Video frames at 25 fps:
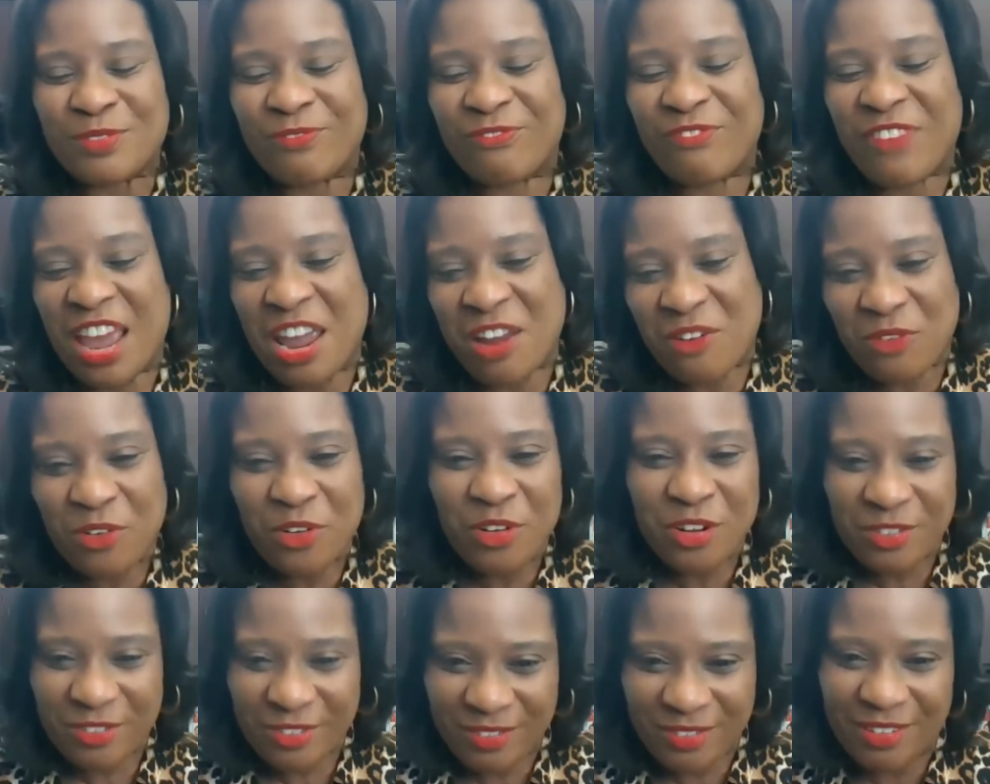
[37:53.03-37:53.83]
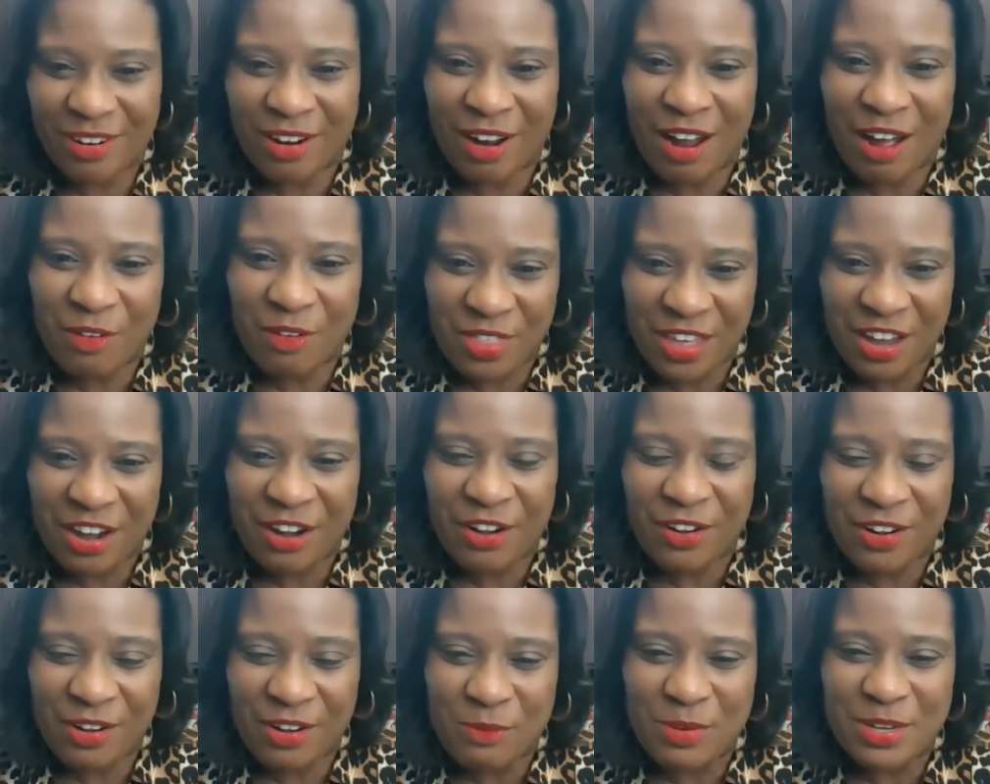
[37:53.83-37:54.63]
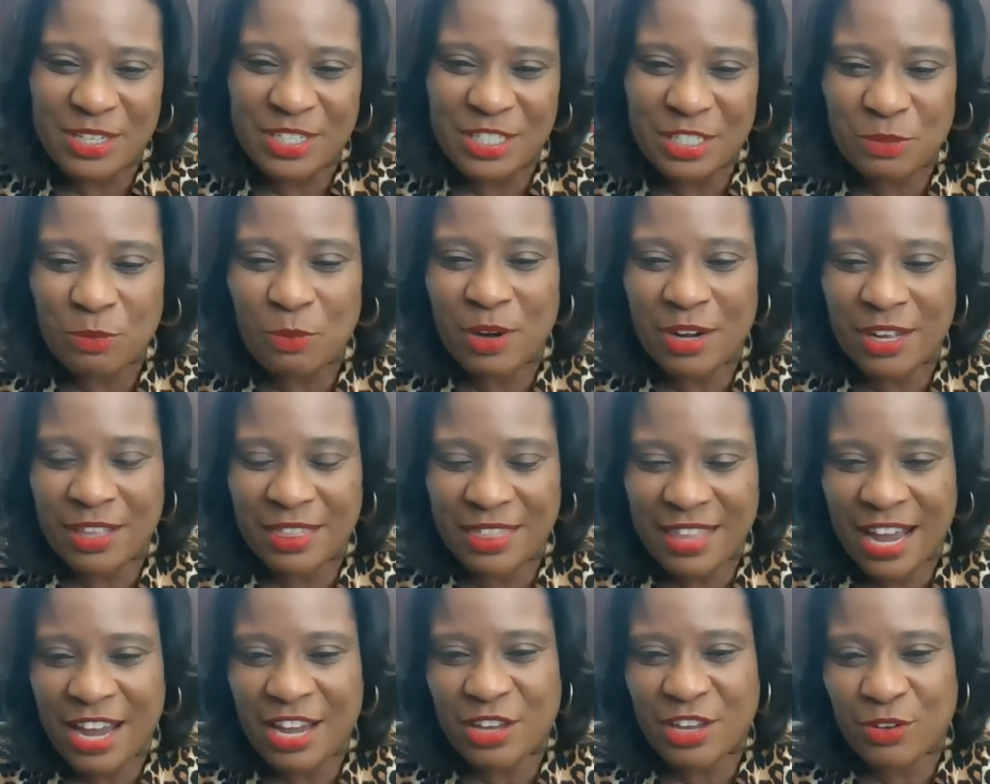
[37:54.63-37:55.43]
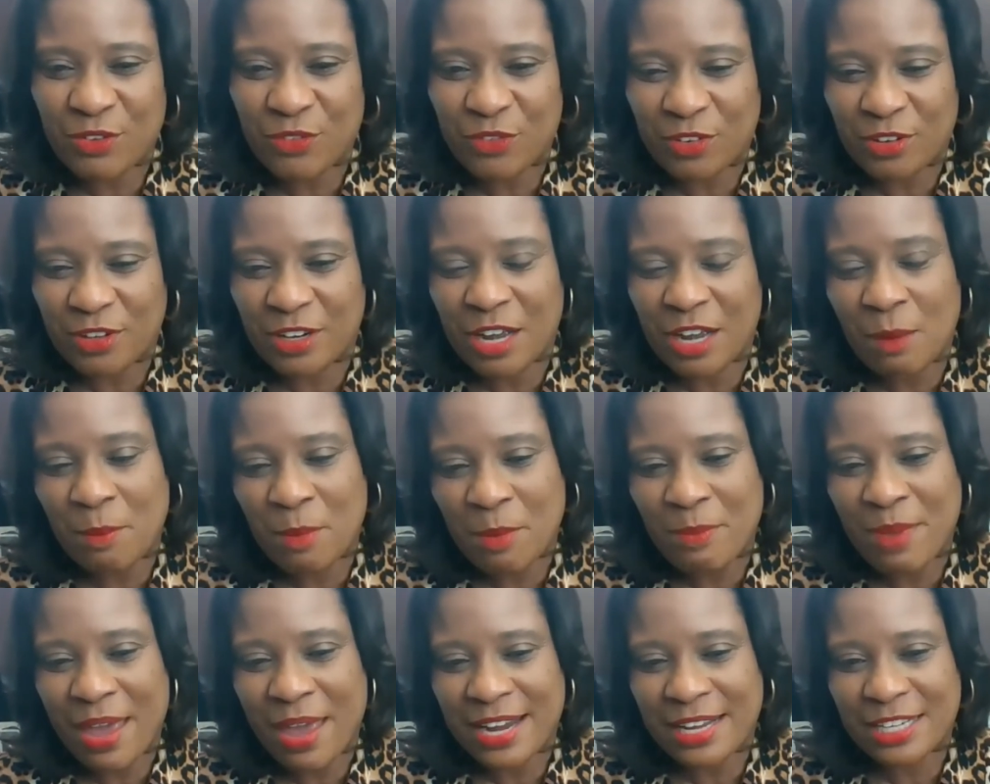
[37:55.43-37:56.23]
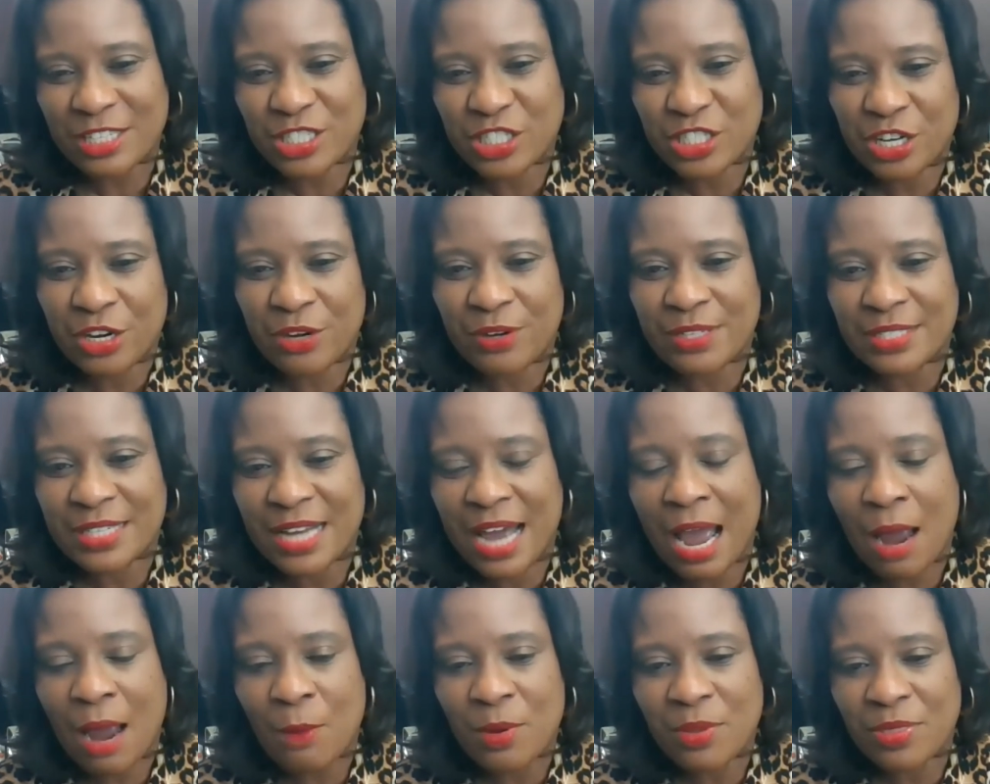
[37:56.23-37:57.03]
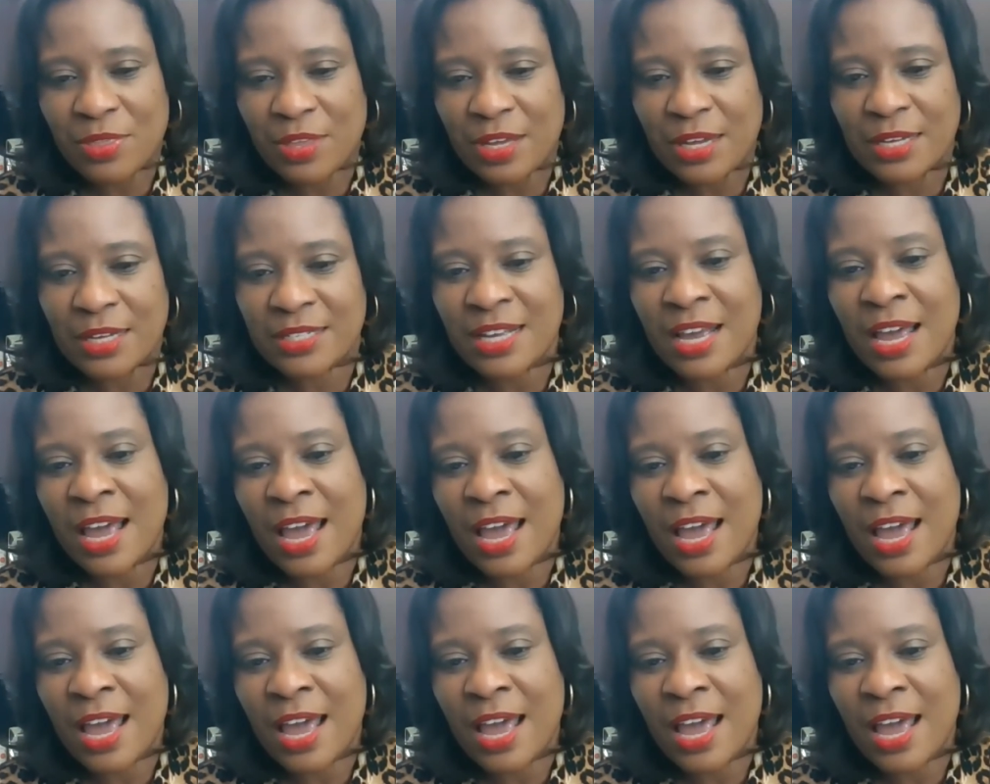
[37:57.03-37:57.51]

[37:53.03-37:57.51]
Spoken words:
favorite out there, and we just want to thank you for coming back and sharing time with us.